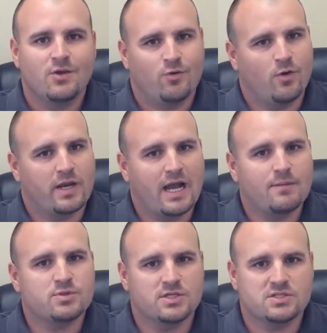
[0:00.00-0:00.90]
your only
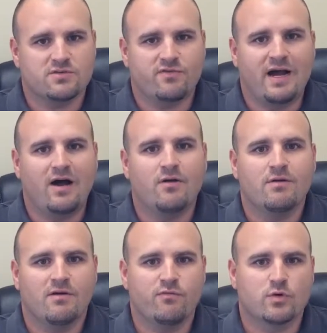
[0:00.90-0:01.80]
option is to
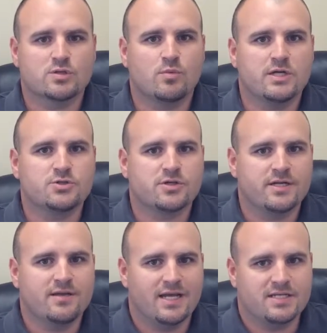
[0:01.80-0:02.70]
file a forcible
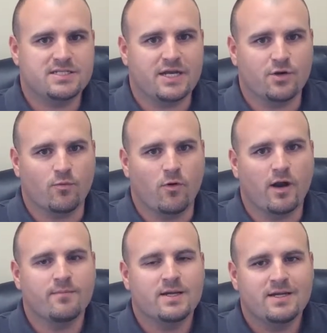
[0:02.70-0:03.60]
entry and detainer
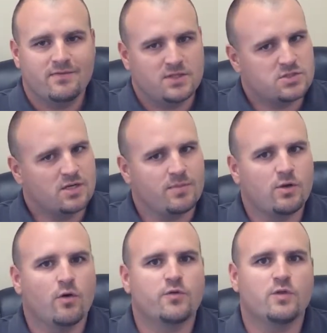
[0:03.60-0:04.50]
warrant. This is going to be
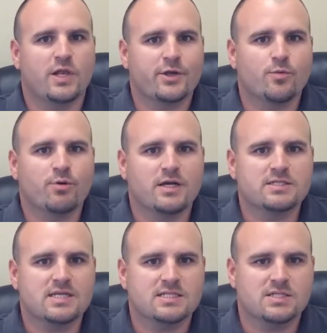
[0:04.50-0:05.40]
going through the legal
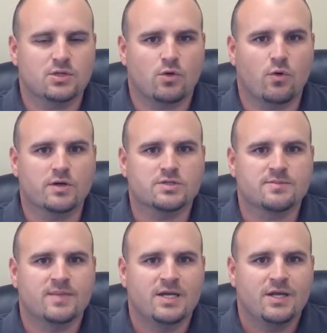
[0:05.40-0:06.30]
process in the courts.